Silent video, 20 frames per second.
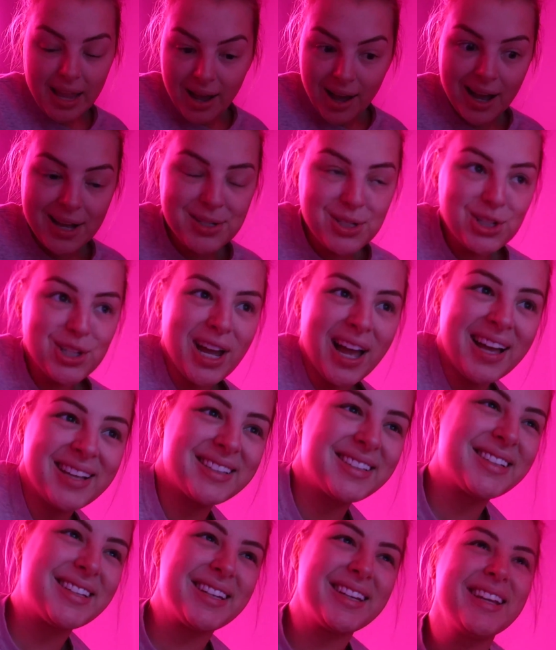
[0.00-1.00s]
I
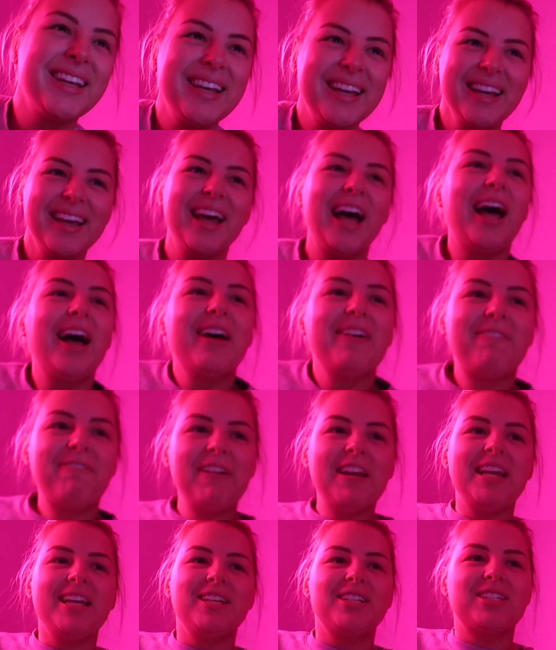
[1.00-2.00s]
just
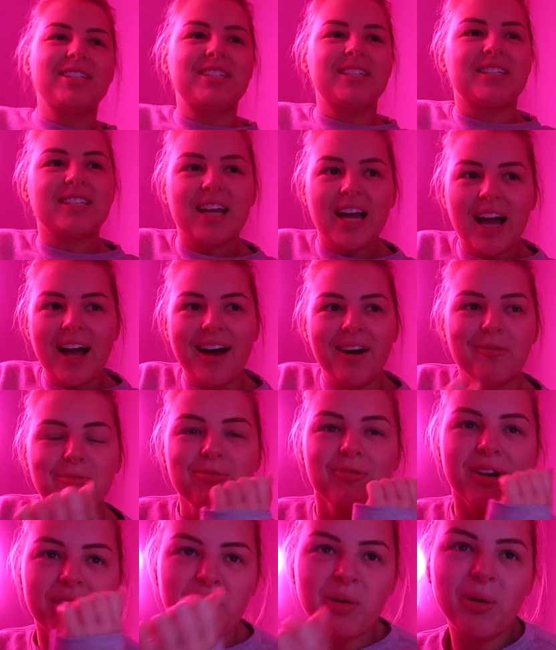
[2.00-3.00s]
finished
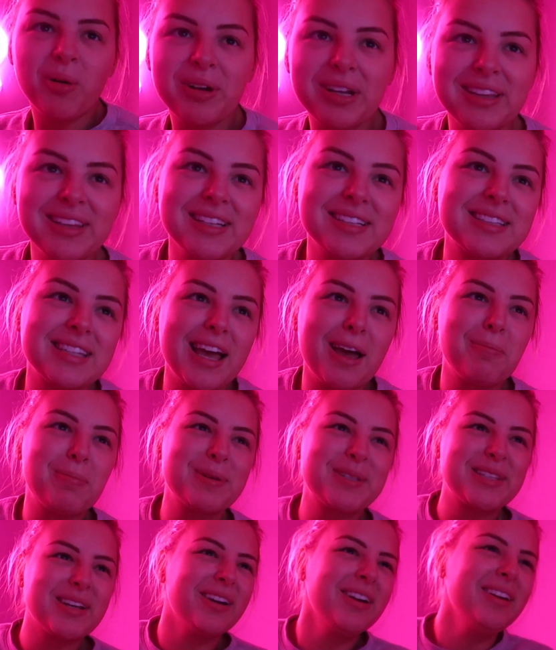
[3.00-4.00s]
recording this
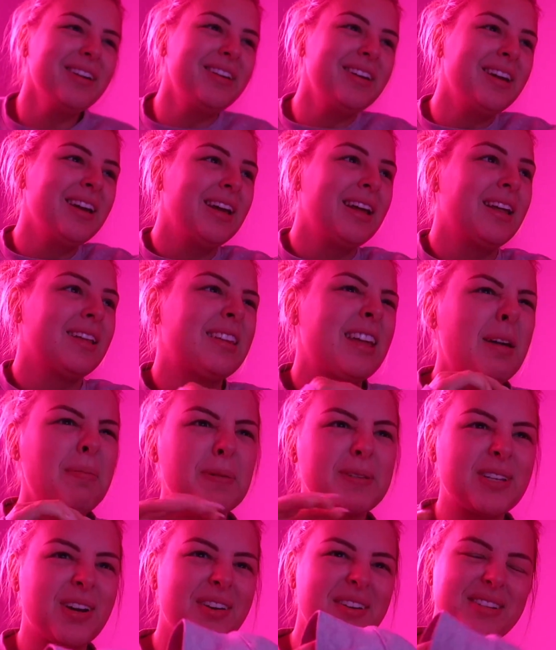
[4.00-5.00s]
episode. The
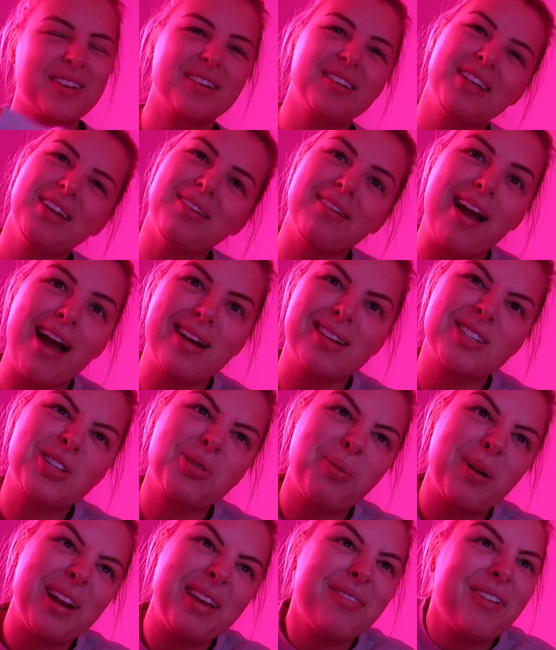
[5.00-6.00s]
episode is only around
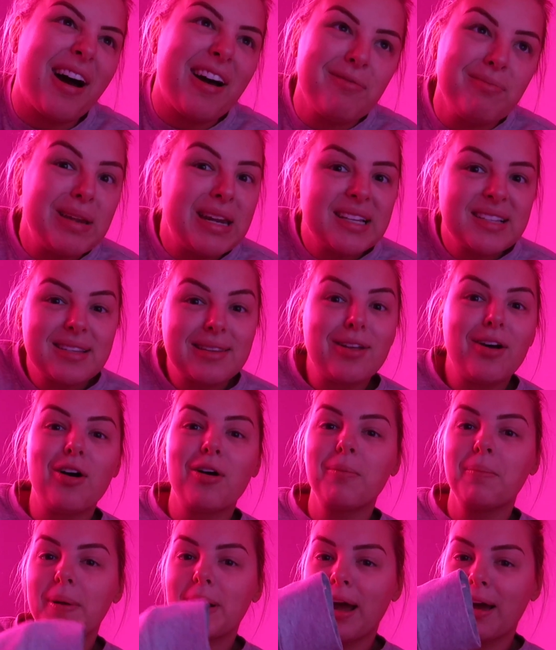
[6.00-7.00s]
25 minutes
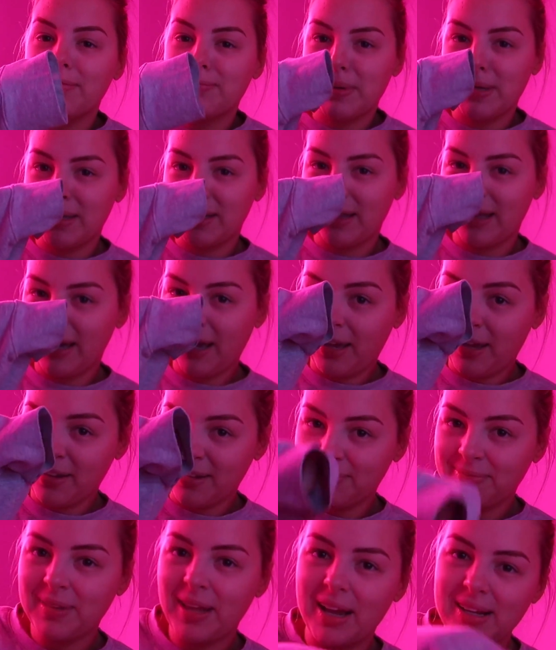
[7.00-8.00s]
long, but I've been like,
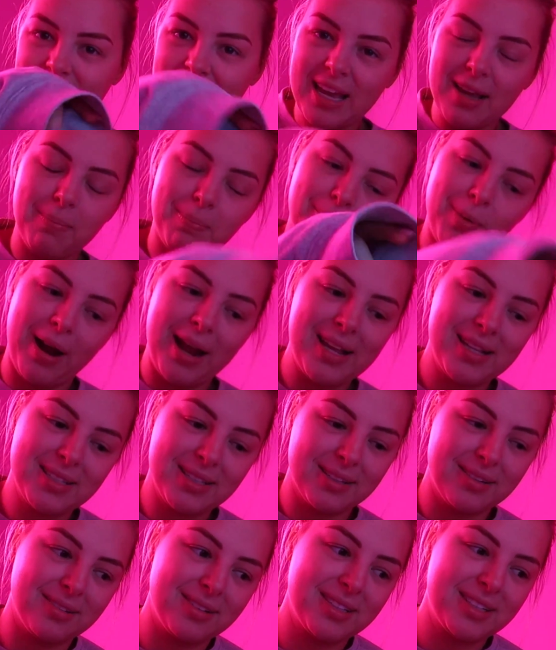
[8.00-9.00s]
I take breaks
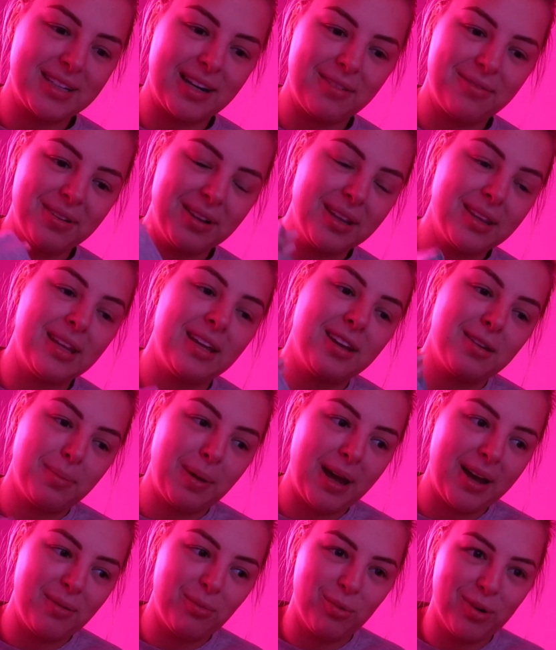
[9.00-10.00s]
and stuff and think
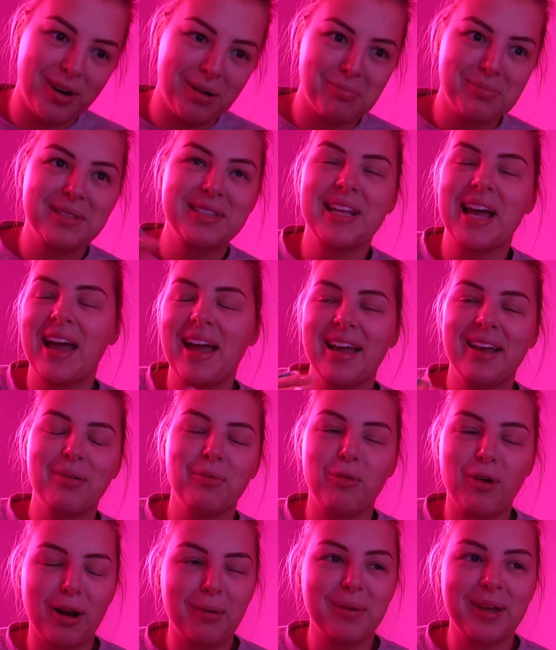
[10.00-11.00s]
about what I'm saying
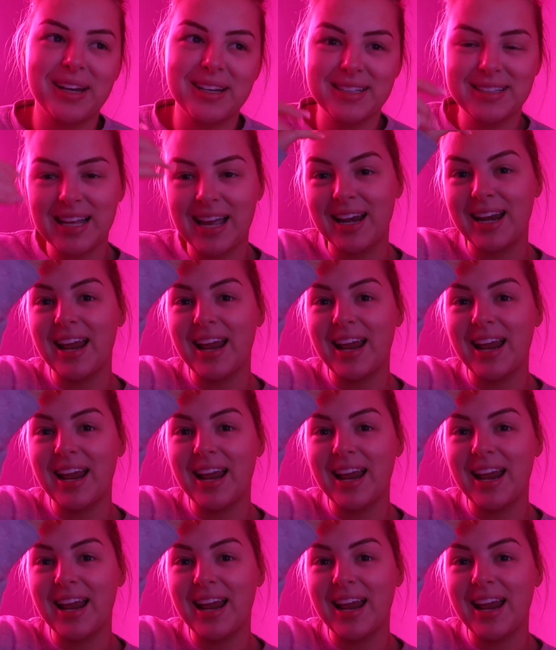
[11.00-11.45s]
and what I'm gonna say